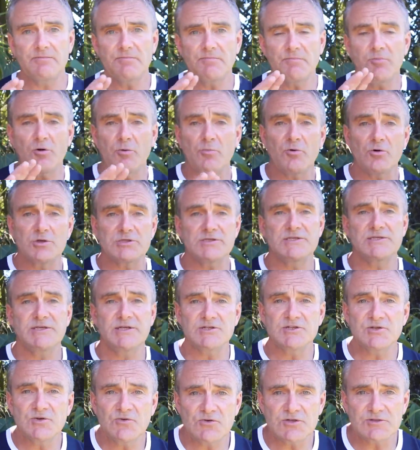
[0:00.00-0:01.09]
Port Moresby City
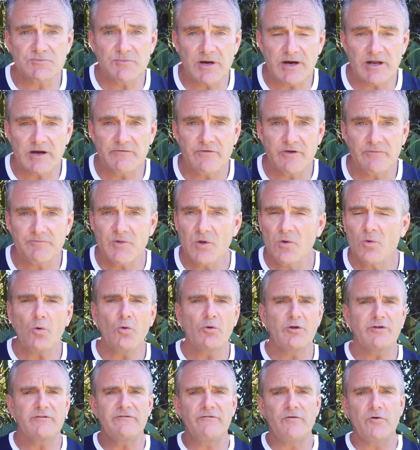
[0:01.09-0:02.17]
Tour is part of it.
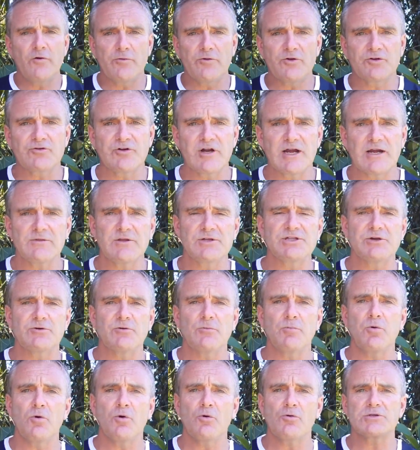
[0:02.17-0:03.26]
All your food on the track, the general
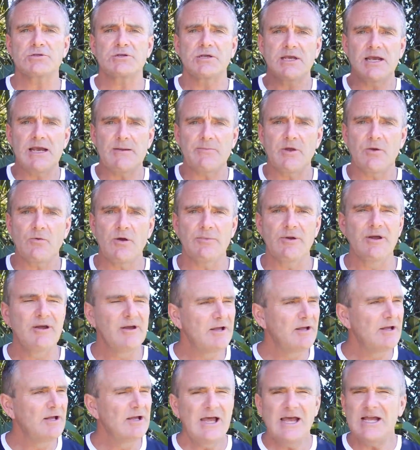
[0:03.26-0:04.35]
porters, the camping equipment.
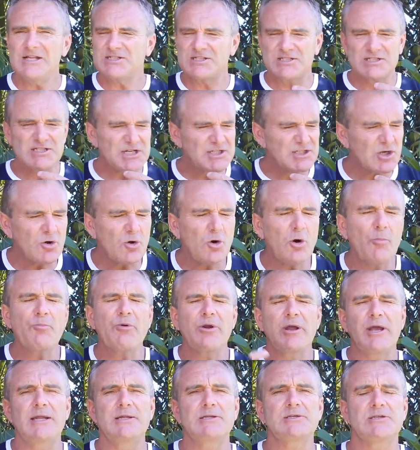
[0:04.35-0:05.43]
It's such a
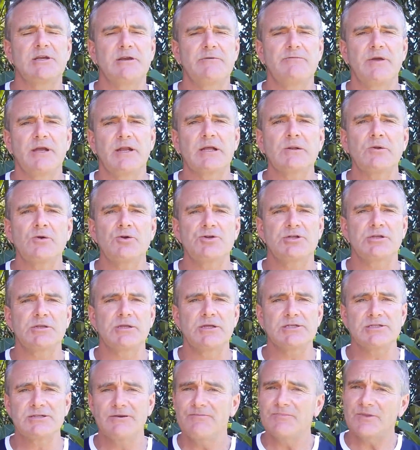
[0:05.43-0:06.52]
comprehensive inclusion
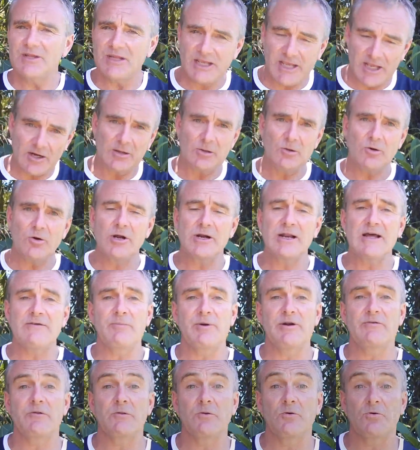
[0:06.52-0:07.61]
list. Get online and have a
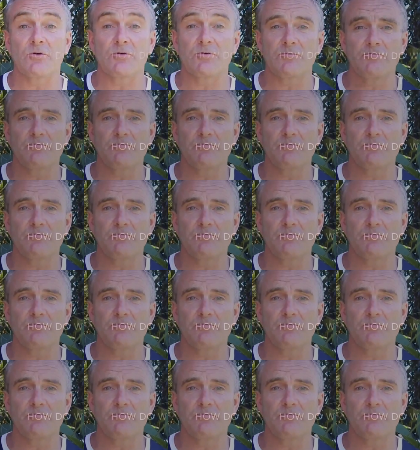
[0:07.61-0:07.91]
bit of a look.